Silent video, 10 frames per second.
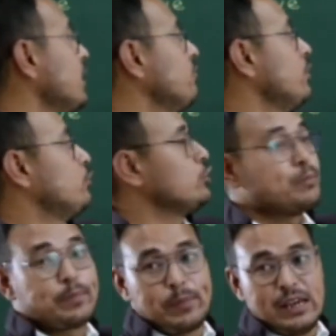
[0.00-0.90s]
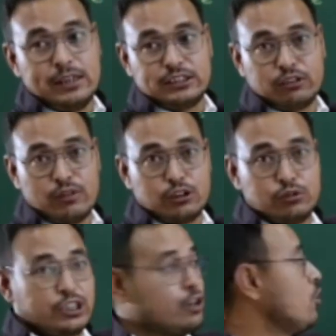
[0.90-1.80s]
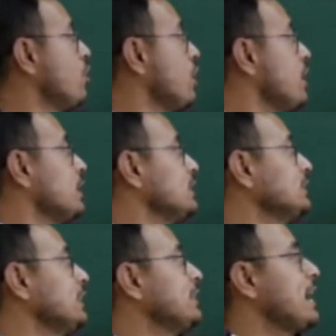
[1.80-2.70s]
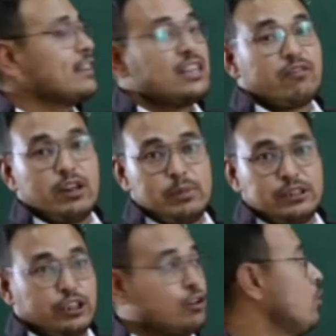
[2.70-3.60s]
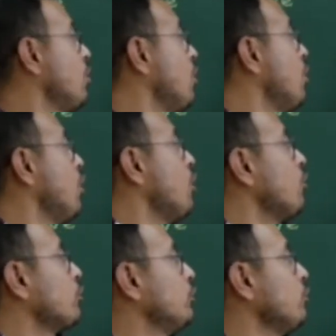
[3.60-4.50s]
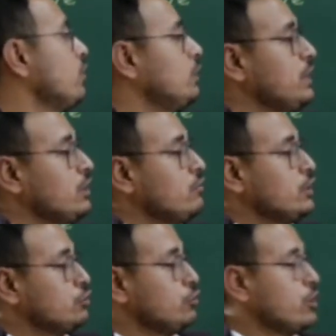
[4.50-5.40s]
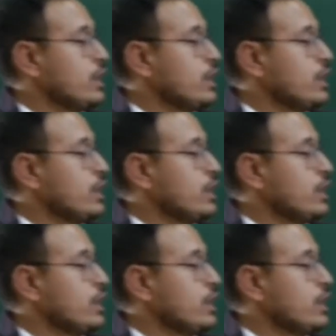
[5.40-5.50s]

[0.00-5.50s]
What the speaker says: here if we put P is equal to 0, this entire thing will be 0, or Q will be equal to